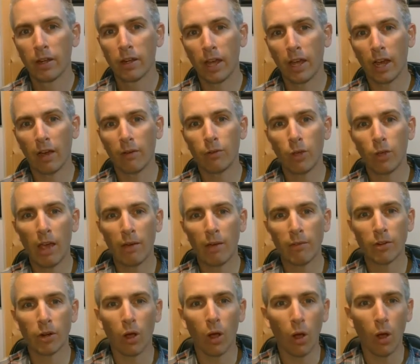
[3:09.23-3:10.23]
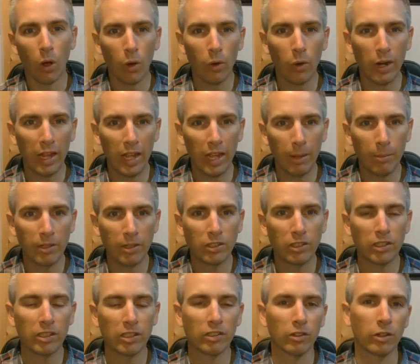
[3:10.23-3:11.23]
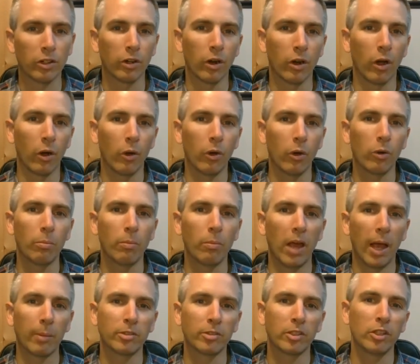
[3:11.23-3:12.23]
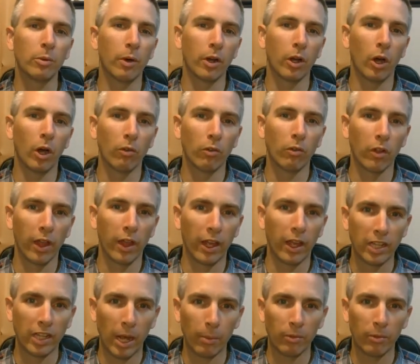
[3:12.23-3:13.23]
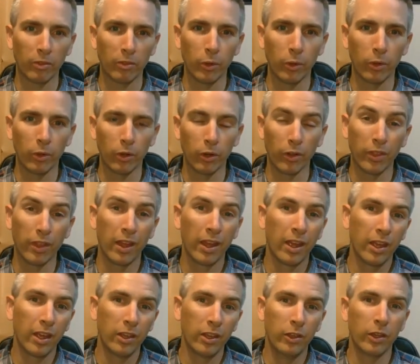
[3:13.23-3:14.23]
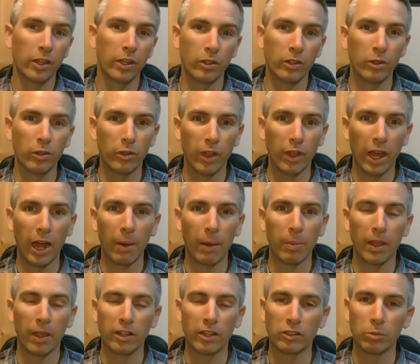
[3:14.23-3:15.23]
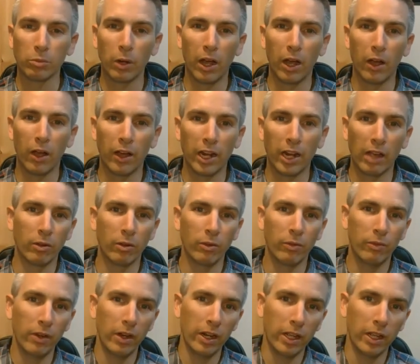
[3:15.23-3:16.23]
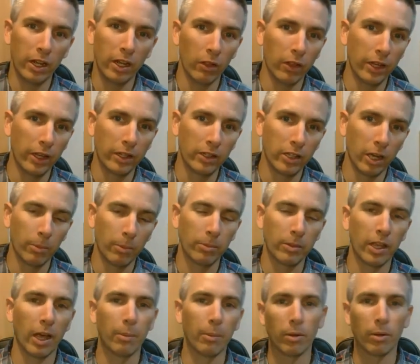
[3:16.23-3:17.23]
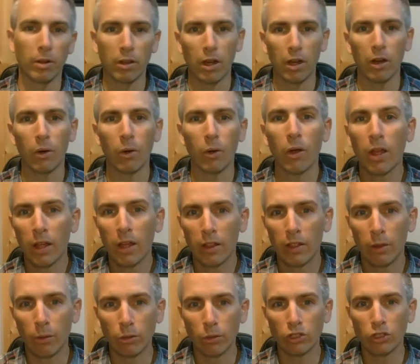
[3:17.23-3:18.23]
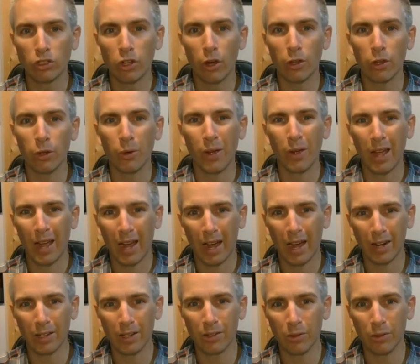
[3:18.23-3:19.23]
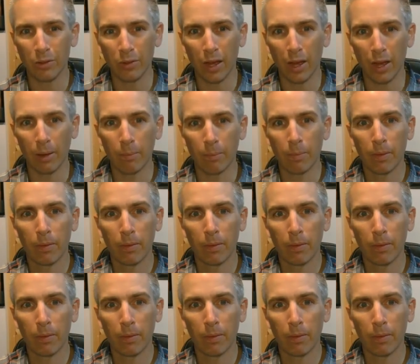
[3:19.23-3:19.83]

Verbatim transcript: Now, if you have your own images or your own maps you want to overlay on top of Google Earth, you can do that as well. And I have a video linked up down below that will show you how to do that.